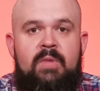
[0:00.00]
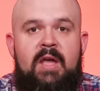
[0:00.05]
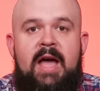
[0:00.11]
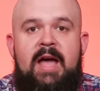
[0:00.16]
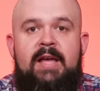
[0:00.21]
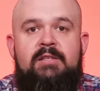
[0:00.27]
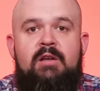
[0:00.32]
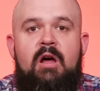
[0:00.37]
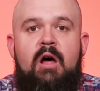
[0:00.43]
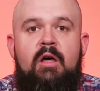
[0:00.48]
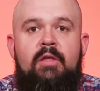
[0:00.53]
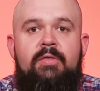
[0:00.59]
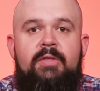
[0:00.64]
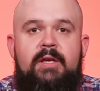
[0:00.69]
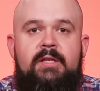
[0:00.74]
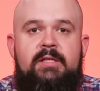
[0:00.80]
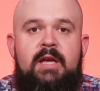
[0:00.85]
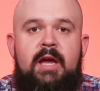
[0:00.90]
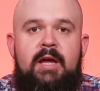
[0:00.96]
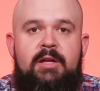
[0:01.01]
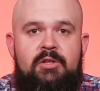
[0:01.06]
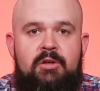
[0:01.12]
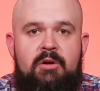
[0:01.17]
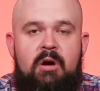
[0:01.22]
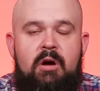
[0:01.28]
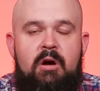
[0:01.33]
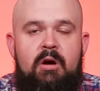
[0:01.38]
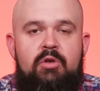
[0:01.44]
as all things
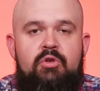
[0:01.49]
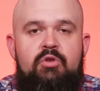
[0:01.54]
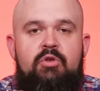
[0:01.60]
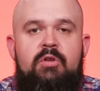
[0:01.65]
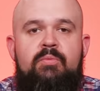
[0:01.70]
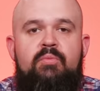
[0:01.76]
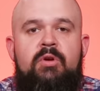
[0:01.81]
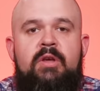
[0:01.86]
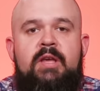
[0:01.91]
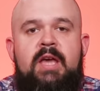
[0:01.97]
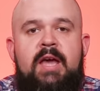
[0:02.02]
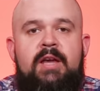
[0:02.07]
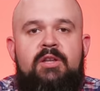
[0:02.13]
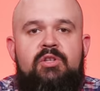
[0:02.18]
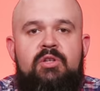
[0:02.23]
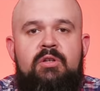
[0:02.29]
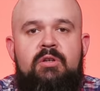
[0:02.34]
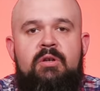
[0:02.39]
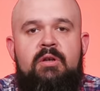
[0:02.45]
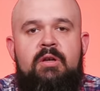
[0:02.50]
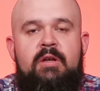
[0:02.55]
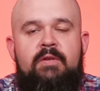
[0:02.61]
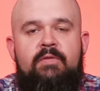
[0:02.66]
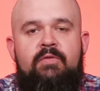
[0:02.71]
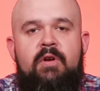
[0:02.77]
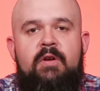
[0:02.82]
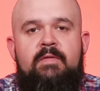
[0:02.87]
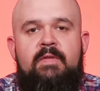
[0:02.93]
Cajun are. You can put Cajun
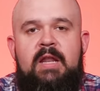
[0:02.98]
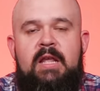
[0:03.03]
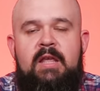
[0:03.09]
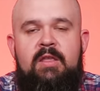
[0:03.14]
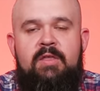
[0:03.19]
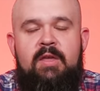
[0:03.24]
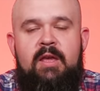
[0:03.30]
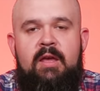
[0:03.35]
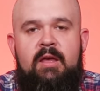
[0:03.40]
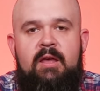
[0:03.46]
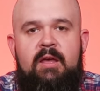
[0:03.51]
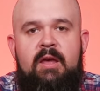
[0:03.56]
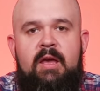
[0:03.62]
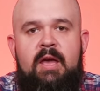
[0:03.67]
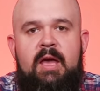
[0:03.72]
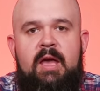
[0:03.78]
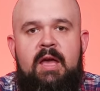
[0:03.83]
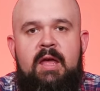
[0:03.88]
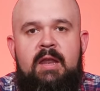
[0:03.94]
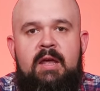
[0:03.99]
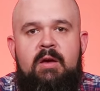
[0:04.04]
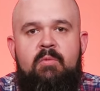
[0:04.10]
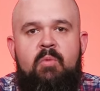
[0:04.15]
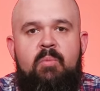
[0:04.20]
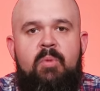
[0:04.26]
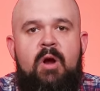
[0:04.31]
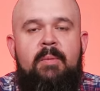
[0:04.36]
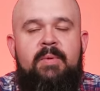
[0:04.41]
in front of anything and it
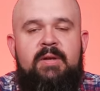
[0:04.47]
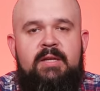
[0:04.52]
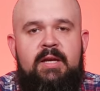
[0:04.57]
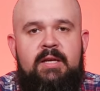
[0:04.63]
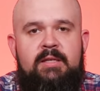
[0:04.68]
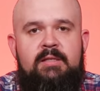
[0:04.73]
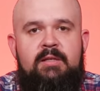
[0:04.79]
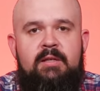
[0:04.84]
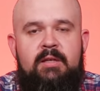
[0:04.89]
would probably taste